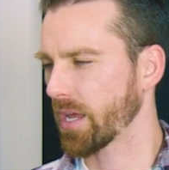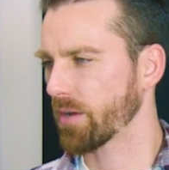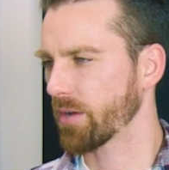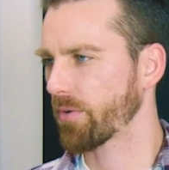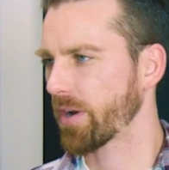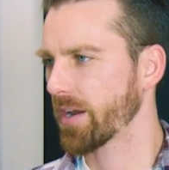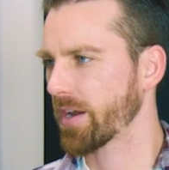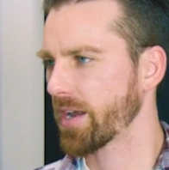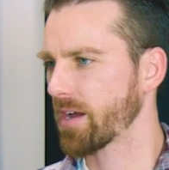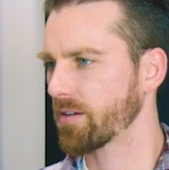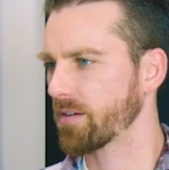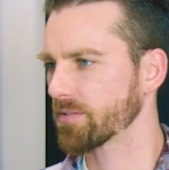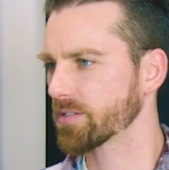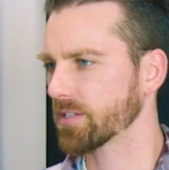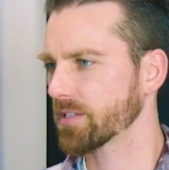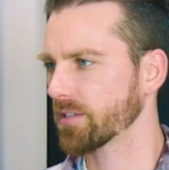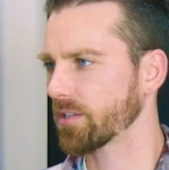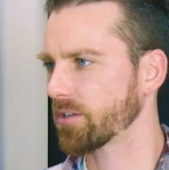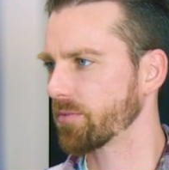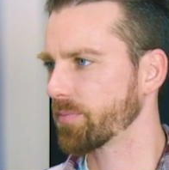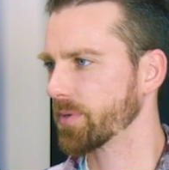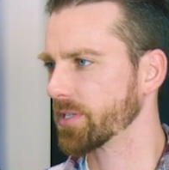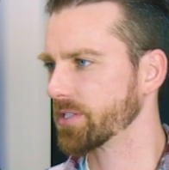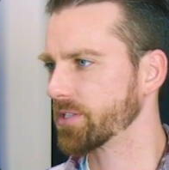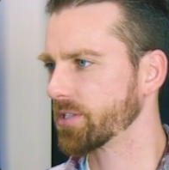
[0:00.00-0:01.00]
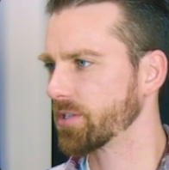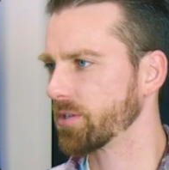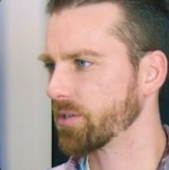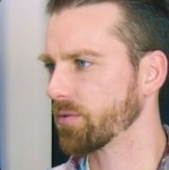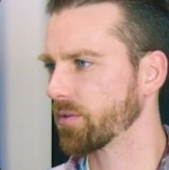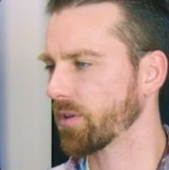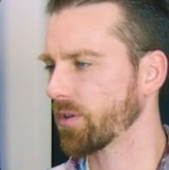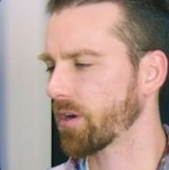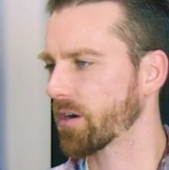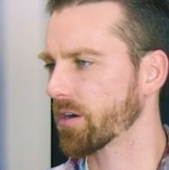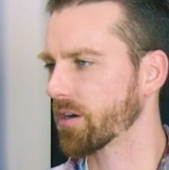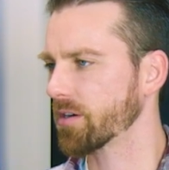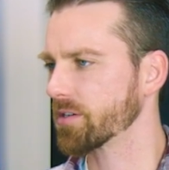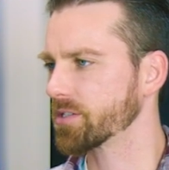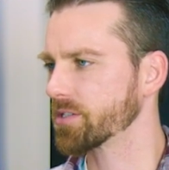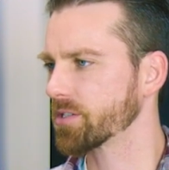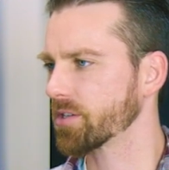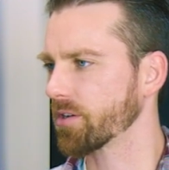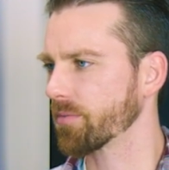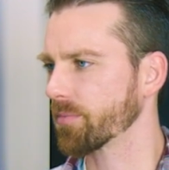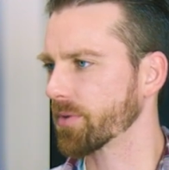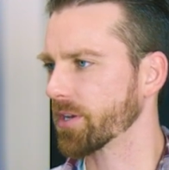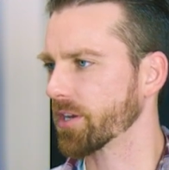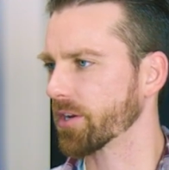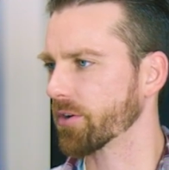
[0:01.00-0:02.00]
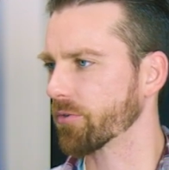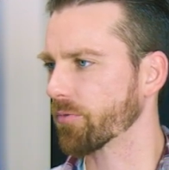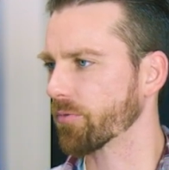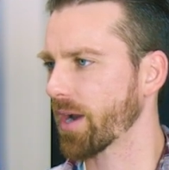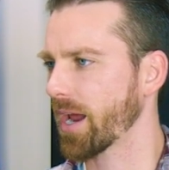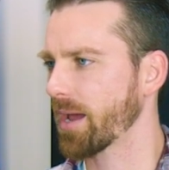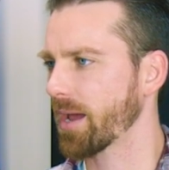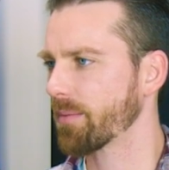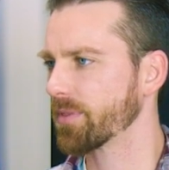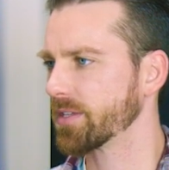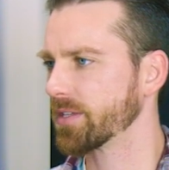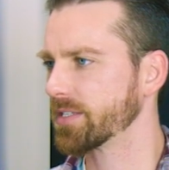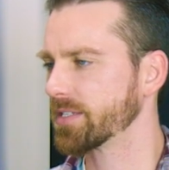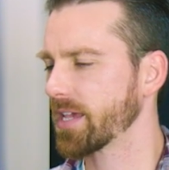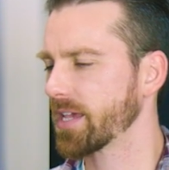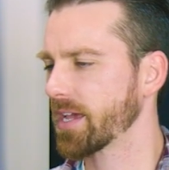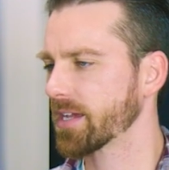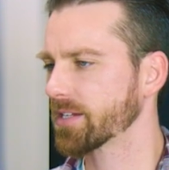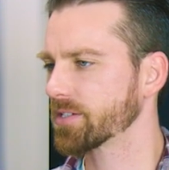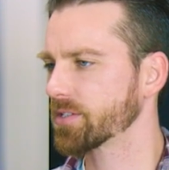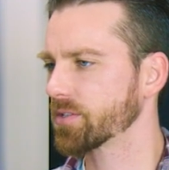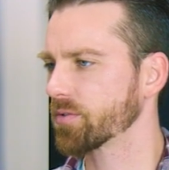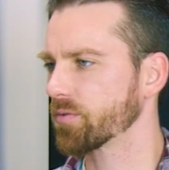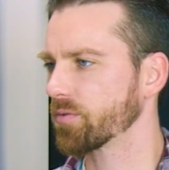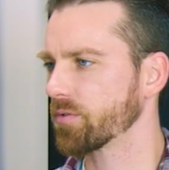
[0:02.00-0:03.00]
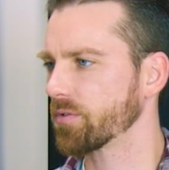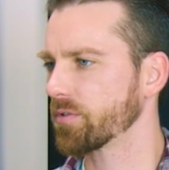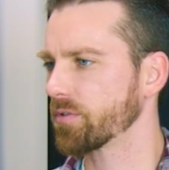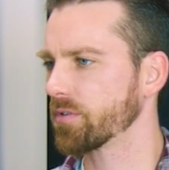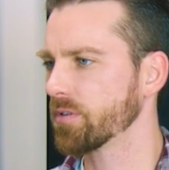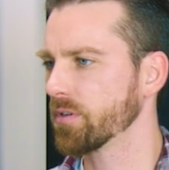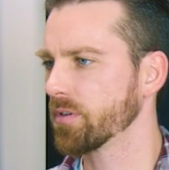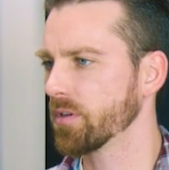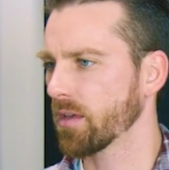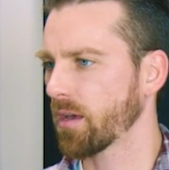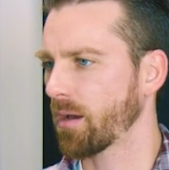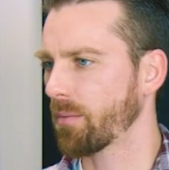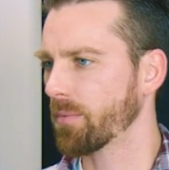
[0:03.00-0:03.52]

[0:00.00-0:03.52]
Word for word: And right now it's a little bit too large, so I'm gonna grab the text tool.